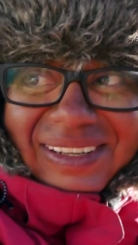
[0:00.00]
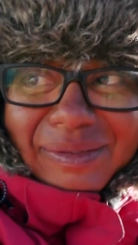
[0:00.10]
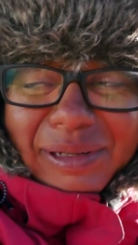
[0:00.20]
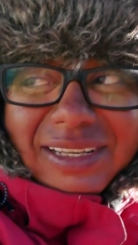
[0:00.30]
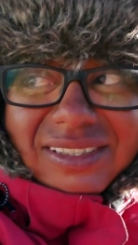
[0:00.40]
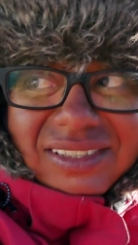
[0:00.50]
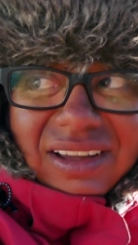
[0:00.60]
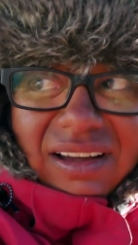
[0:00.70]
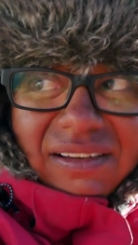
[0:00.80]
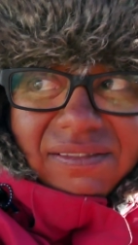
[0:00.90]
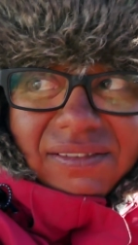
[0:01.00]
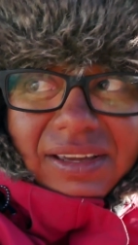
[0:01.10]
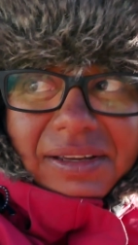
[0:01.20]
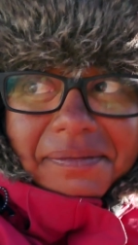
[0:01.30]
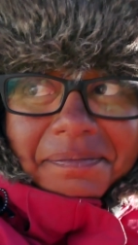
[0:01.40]
but it's tough.
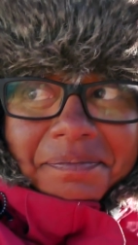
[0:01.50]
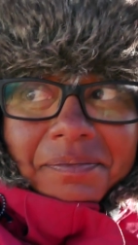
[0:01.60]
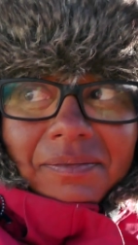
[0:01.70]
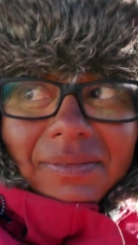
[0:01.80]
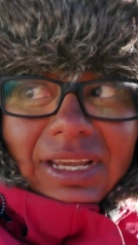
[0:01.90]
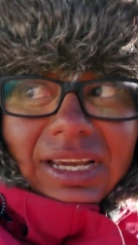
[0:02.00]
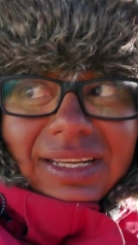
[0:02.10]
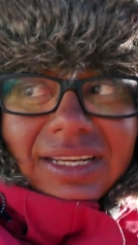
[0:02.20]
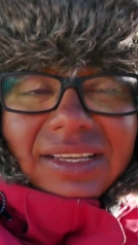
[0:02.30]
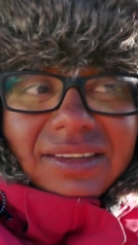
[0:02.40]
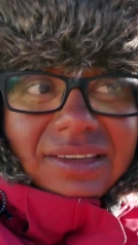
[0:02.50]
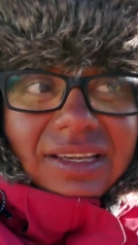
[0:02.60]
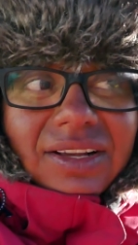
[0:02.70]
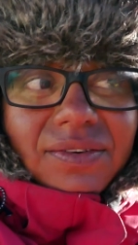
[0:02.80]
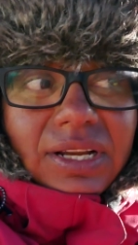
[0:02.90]
It is
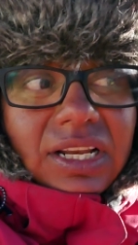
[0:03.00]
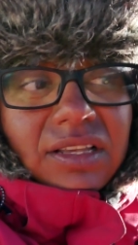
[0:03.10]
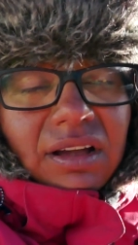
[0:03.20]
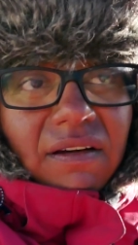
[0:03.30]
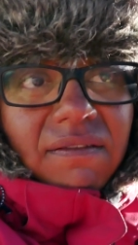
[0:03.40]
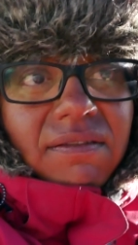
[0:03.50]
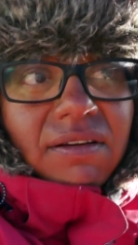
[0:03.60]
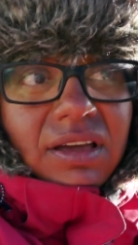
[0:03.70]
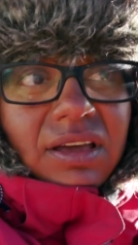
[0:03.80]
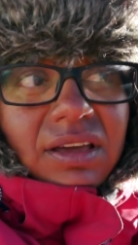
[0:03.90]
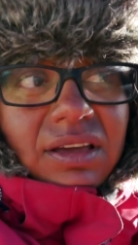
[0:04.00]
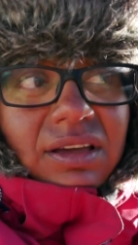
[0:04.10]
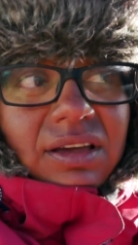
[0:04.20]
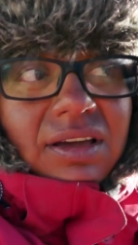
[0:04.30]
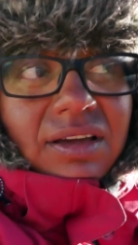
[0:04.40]
really tough.
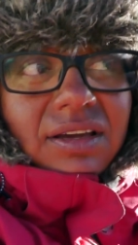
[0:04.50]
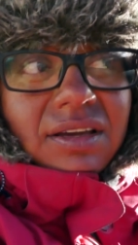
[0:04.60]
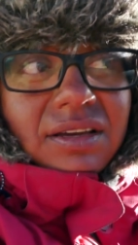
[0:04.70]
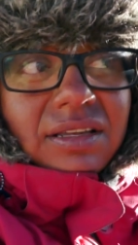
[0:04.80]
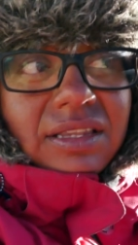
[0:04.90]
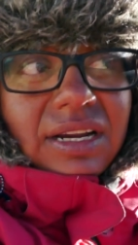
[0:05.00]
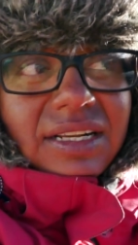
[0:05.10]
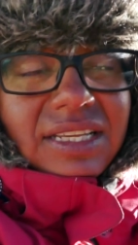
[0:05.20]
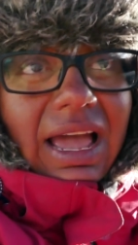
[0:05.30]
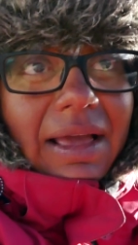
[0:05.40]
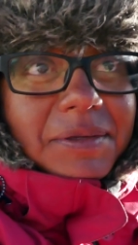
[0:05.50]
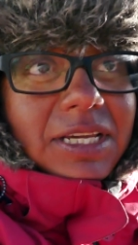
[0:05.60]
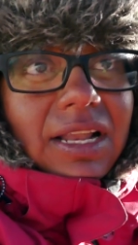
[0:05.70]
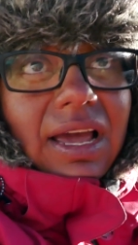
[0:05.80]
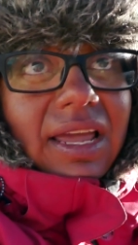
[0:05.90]
There are times
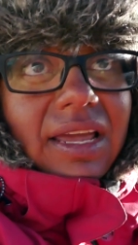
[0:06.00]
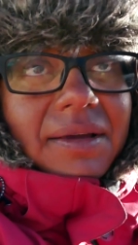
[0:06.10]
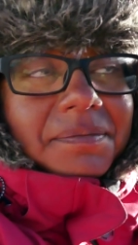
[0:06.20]
that I